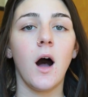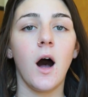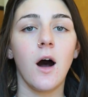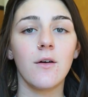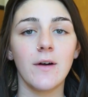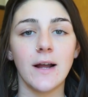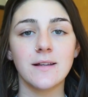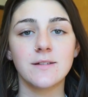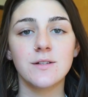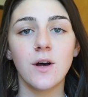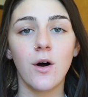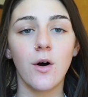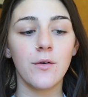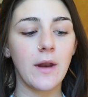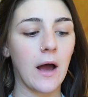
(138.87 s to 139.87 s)
Alright,
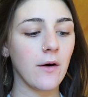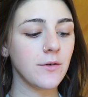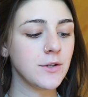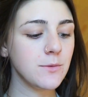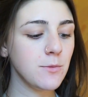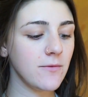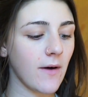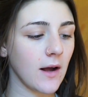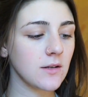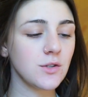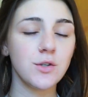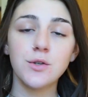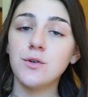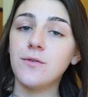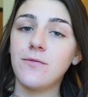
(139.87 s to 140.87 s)
so now to move on
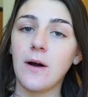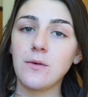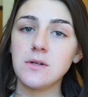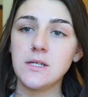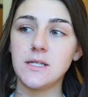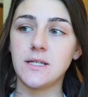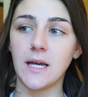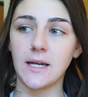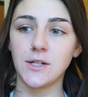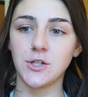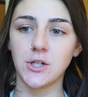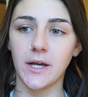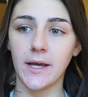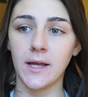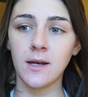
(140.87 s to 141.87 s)
to
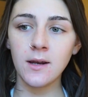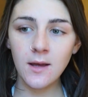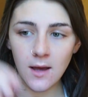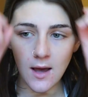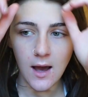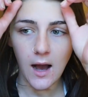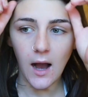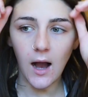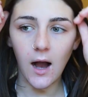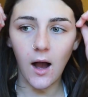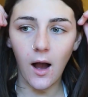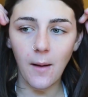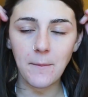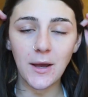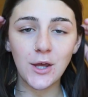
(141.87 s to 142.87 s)
foundation.
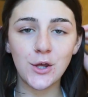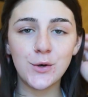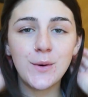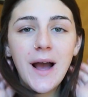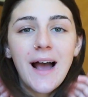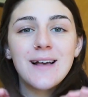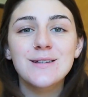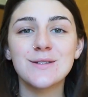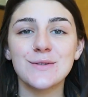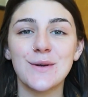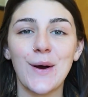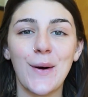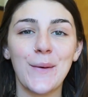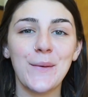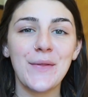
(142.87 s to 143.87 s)
You guys
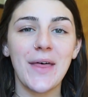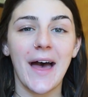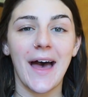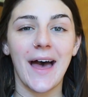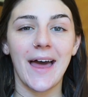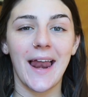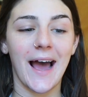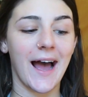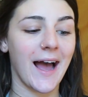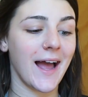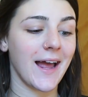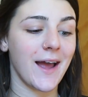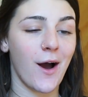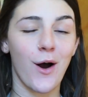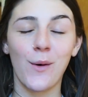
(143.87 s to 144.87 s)
know that
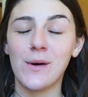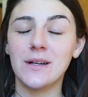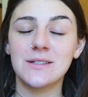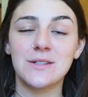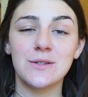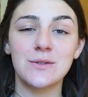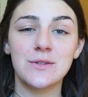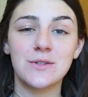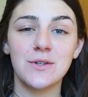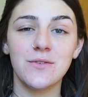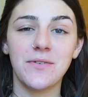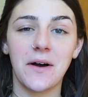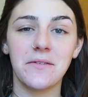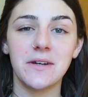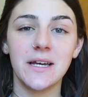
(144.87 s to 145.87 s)
I always use two
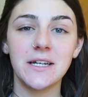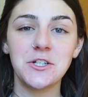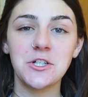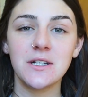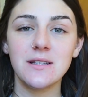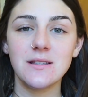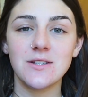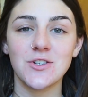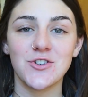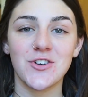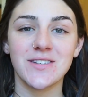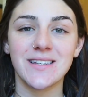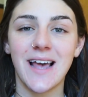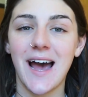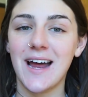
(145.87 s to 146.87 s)
foundations. It's
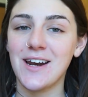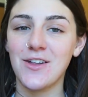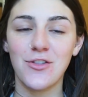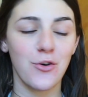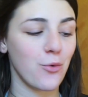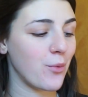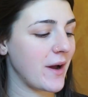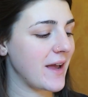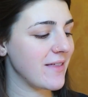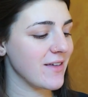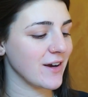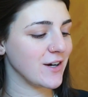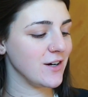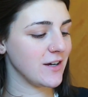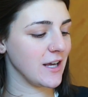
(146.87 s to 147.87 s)
just kind of the way
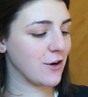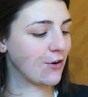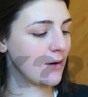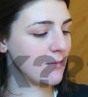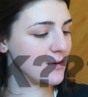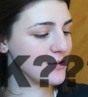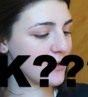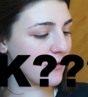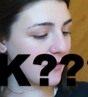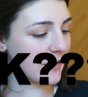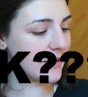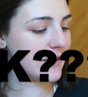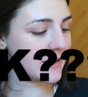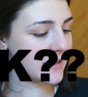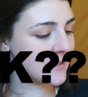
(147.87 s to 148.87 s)
the cookie crumbles over
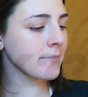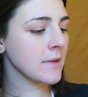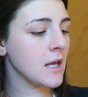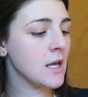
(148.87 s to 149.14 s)
here.